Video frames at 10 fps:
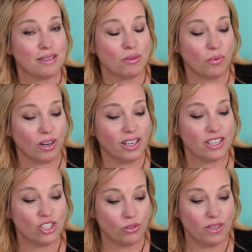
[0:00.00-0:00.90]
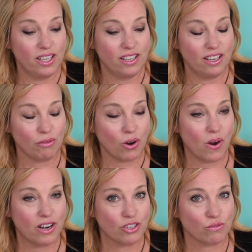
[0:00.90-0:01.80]
but we're going to do it. It
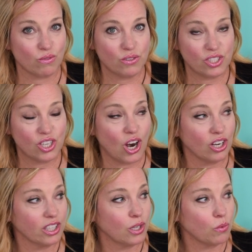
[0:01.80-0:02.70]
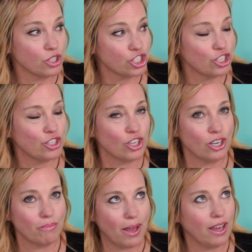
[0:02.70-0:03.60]
requires roasted garlic,
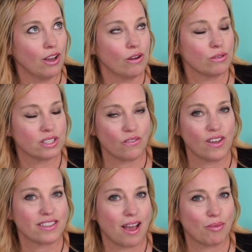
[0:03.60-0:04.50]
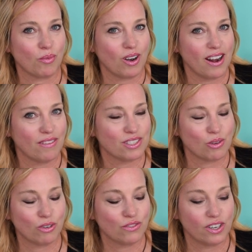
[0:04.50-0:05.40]
Worcestershire, mayo, stuff like that. But we're going to have
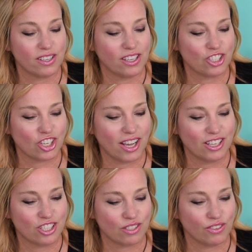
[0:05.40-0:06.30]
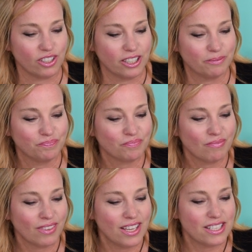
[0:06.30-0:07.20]
so much fun in the kitchen. I can just feel it.
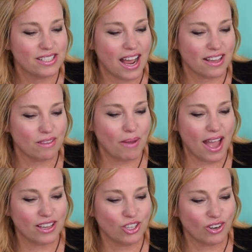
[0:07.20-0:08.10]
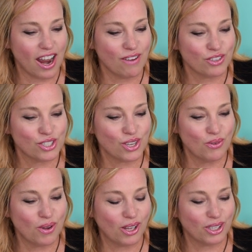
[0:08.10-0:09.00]
Zach the Mac, you're ever
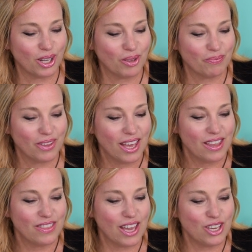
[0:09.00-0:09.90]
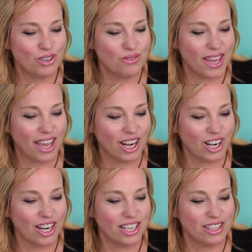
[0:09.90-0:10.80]
so welcome. Thank you,
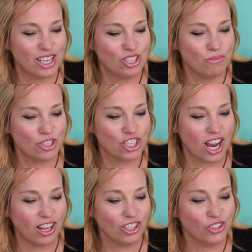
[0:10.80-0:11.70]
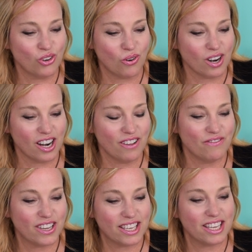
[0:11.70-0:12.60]
Karen. Thank you, Michelle, Nora,
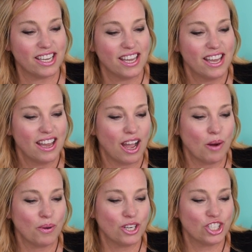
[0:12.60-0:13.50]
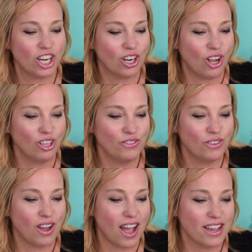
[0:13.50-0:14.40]
Vicky. I appreciate all of
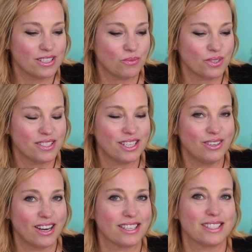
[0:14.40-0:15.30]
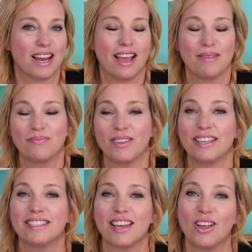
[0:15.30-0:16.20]
you guys. We'll see you next time.
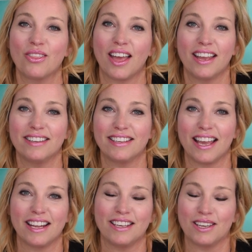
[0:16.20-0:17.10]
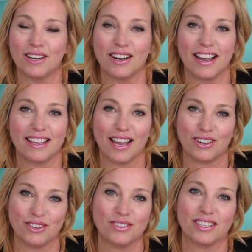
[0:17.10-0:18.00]
Until then, get in gear and
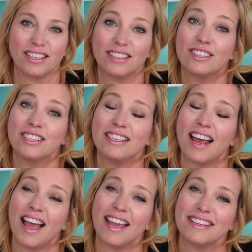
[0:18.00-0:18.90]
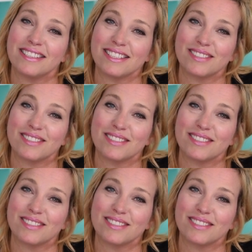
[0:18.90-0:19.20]
get cruising. Good night.